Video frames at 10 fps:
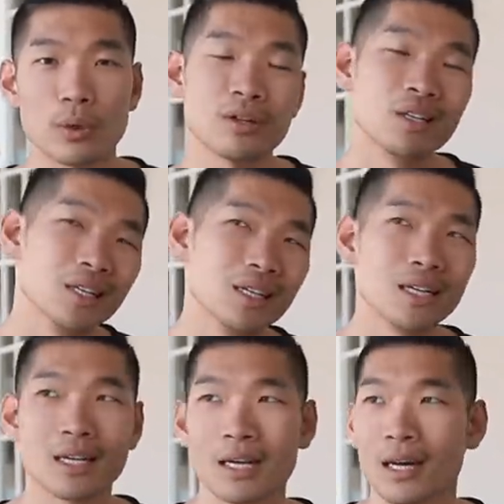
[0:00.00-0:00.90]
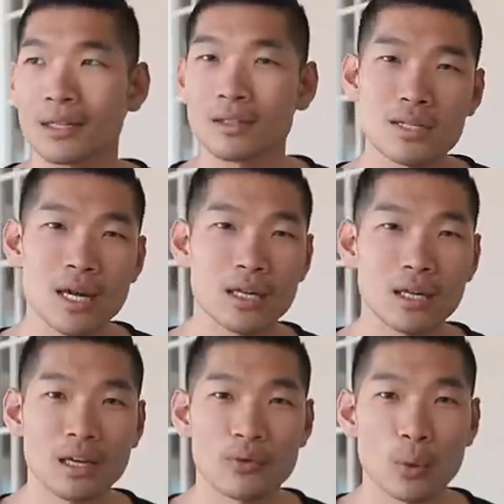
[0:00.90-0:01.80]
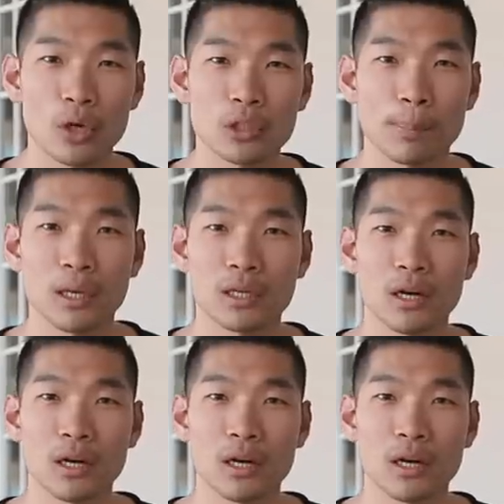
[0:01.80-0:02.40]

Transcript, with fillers: we we're kind of deciding if we wanted to pick